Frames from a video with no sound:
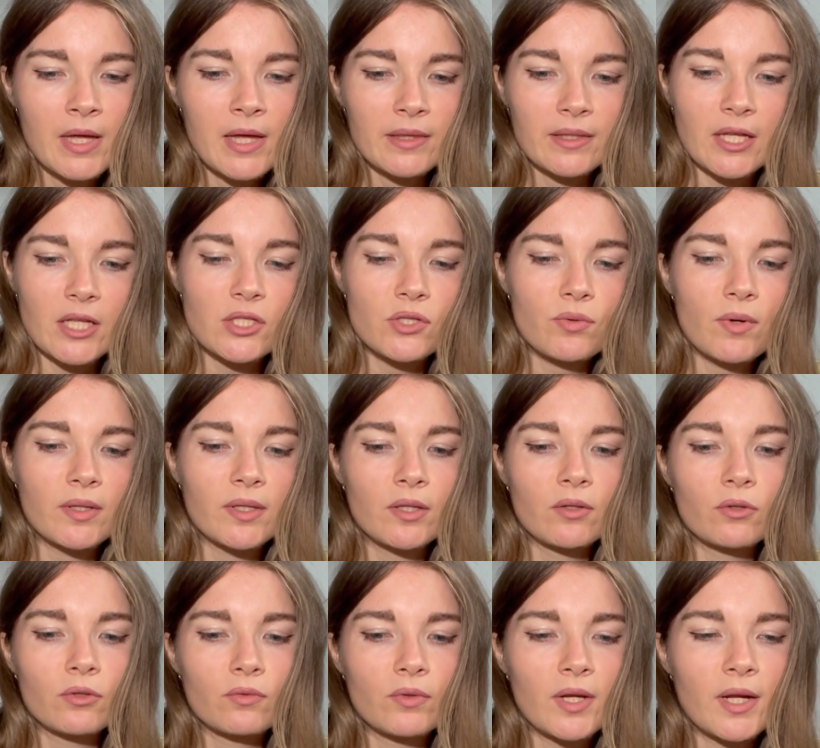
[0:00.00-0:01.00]
that's why they
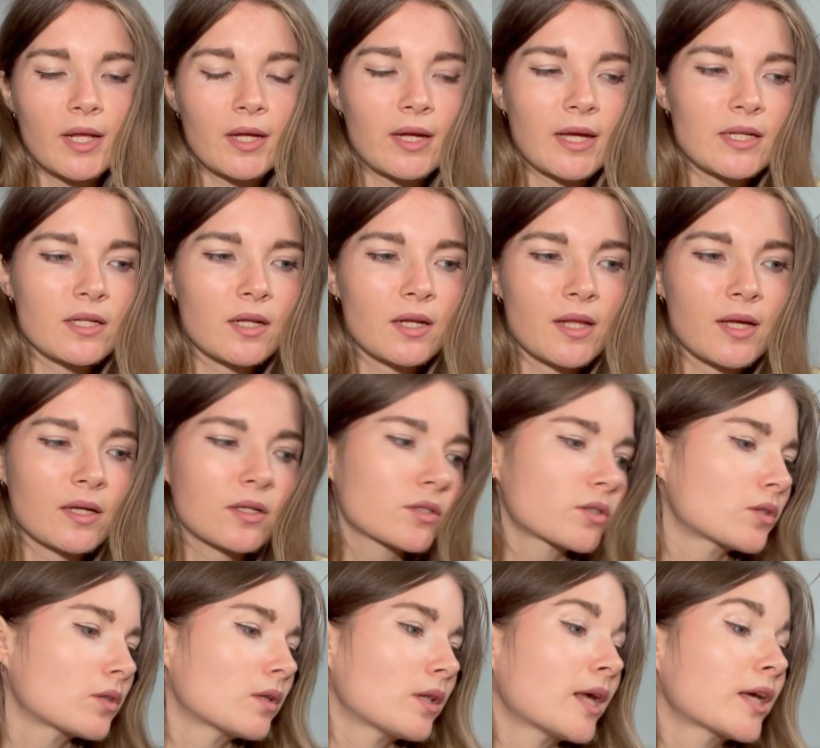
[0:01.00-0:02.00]
don't really
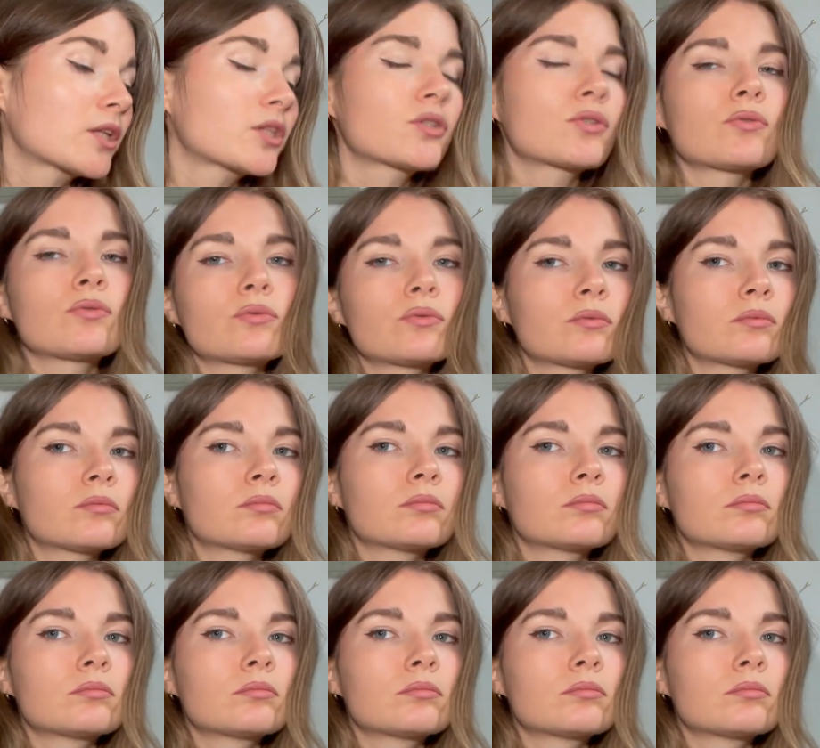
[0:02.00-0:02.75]
like to